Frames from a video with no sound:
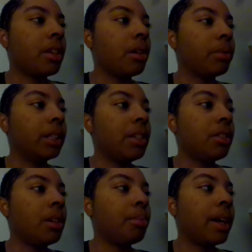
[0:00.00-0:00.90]
They are
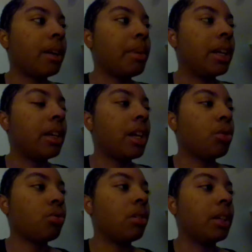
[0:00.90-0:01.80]
realistic, pragmatic,
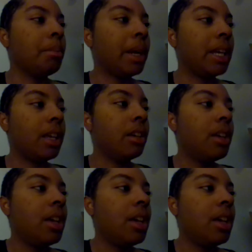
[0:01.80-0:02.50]
headstrong, and mighty,